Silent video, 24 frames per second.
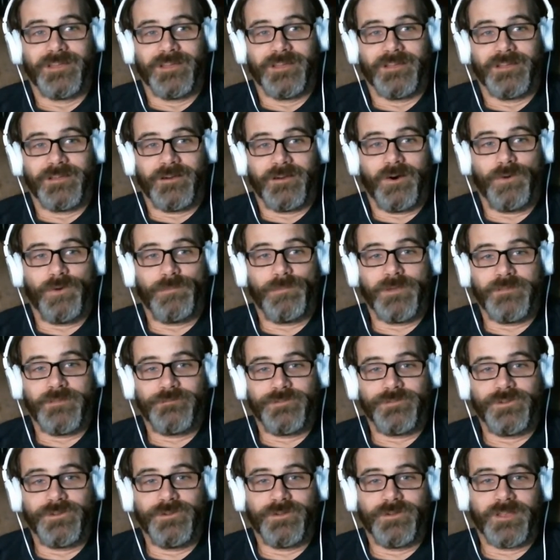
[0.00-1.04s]
all my
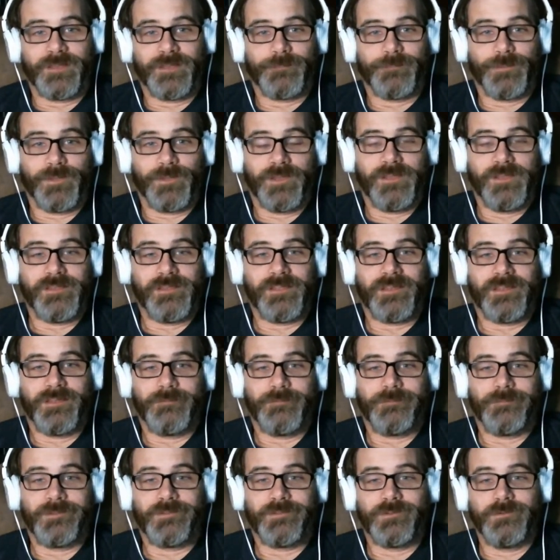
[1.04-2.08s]
video game playing that I've
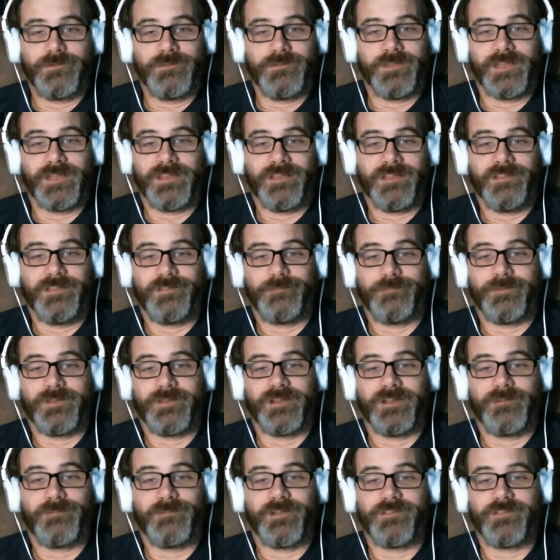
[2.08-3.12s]
been doing lately has been
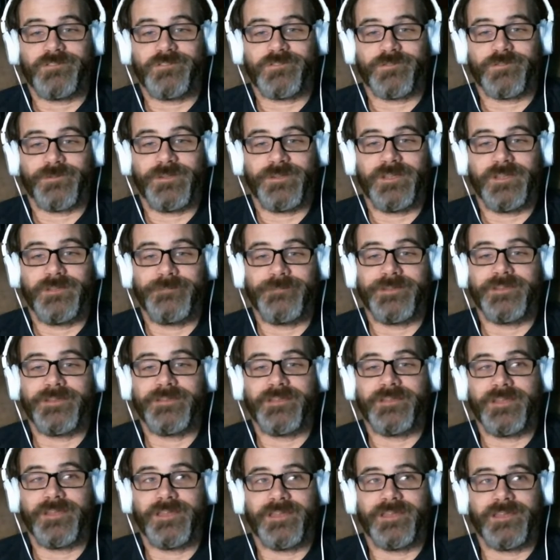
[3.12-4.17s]
on my stream,
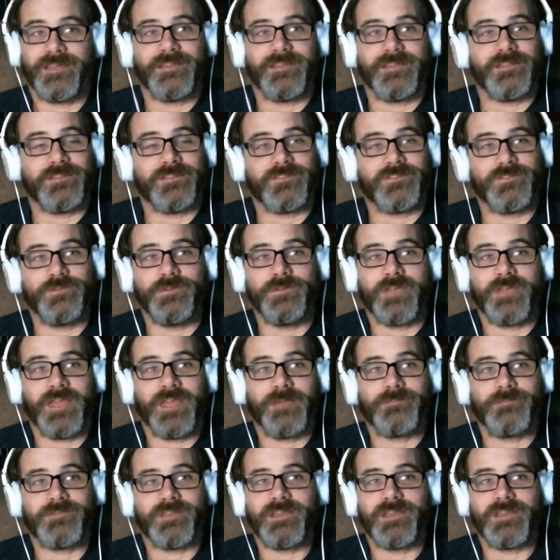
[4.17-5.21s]
and the two
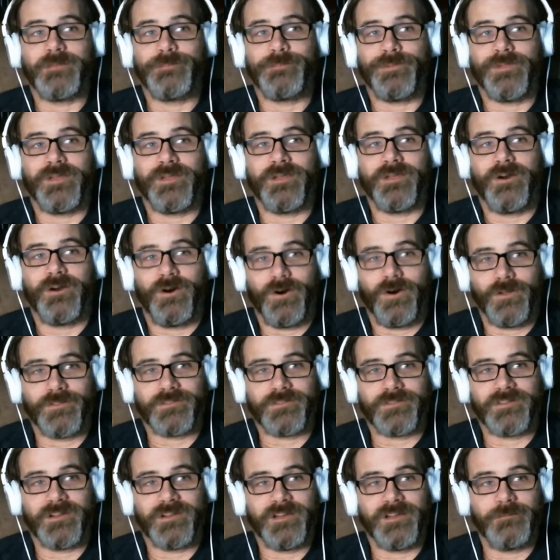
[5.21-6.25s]
games that I play all the
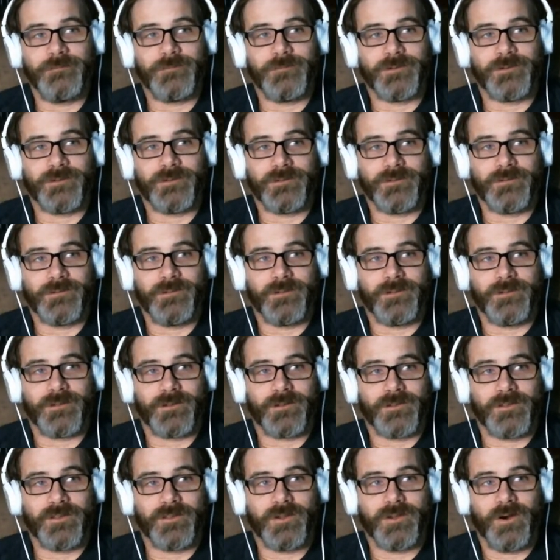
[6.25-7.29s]
time
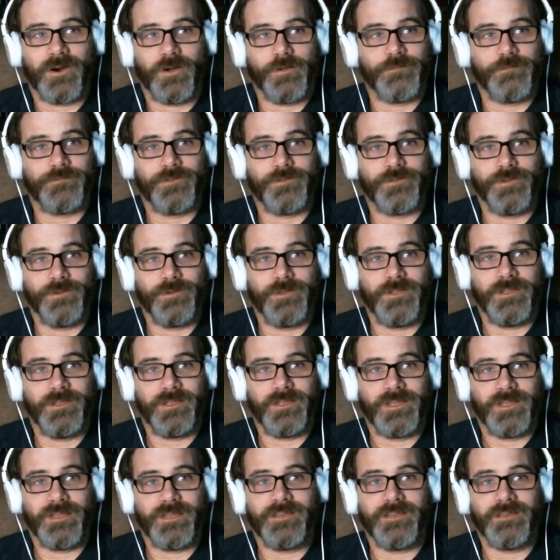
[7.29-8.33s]
are Call of
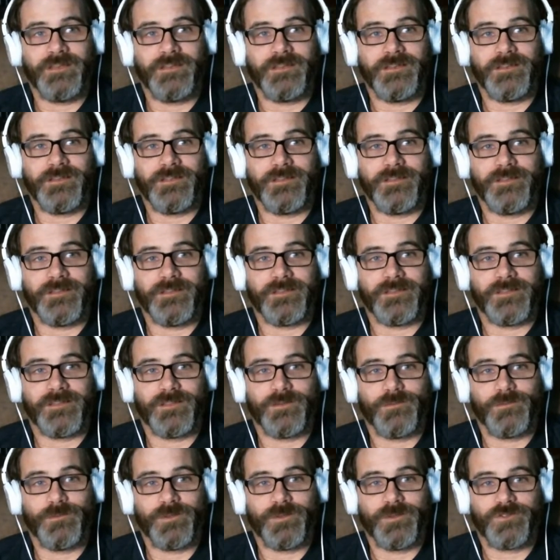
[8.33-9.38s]
Duty and The
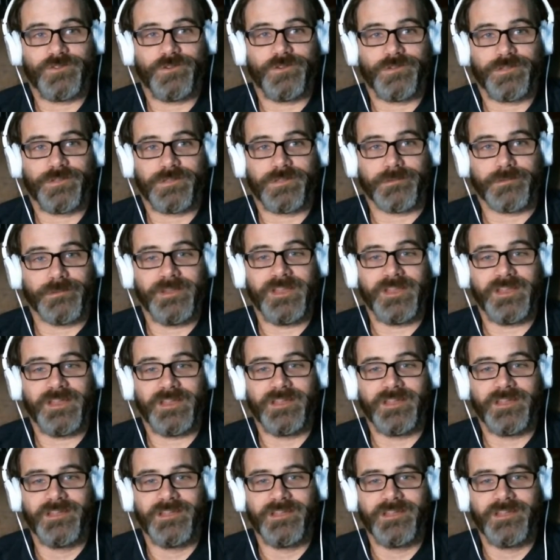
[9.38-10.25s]
Witcher 3.